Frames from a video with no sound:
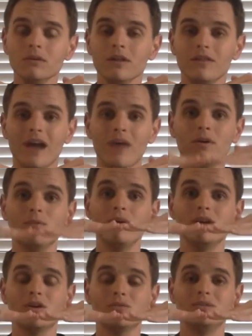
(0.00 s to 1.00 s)
that when
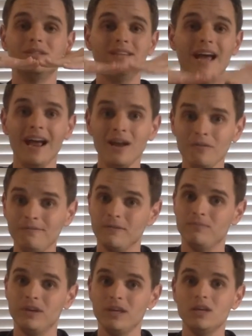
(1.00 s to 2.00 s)
we go down
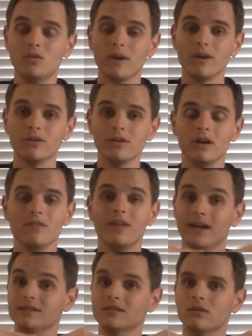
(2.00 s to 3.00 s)
from the equator,
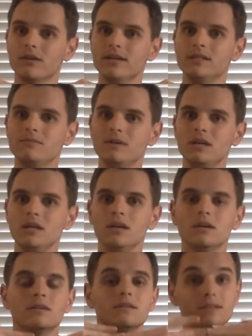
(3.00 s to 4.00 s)
that's going to
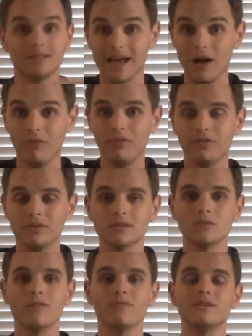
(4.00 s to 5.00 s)
be south.
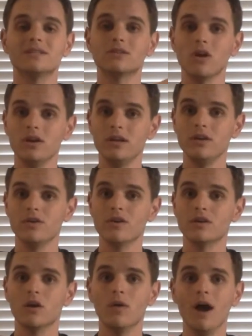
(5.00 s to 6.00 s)
So if we start here
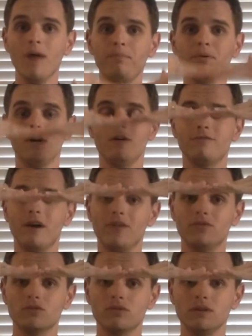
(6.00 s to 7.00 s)
and go up,
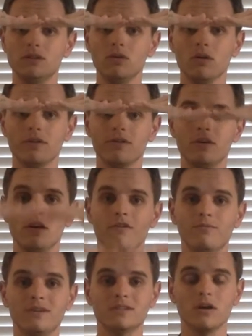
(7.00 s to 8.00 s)
5 degrees north.
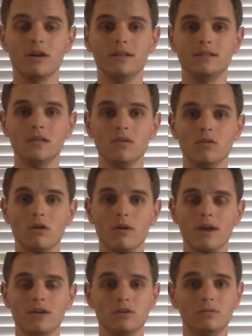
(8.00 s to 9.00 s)
If we start at 0
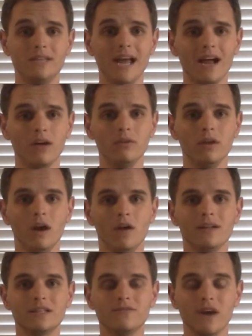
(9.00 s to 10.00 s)
and go down,
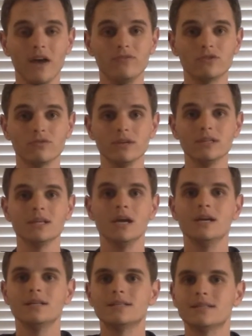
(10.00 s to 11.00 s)
that's 5 degrees
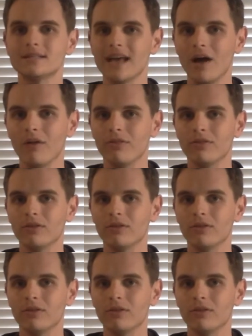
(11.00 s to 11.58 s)
south.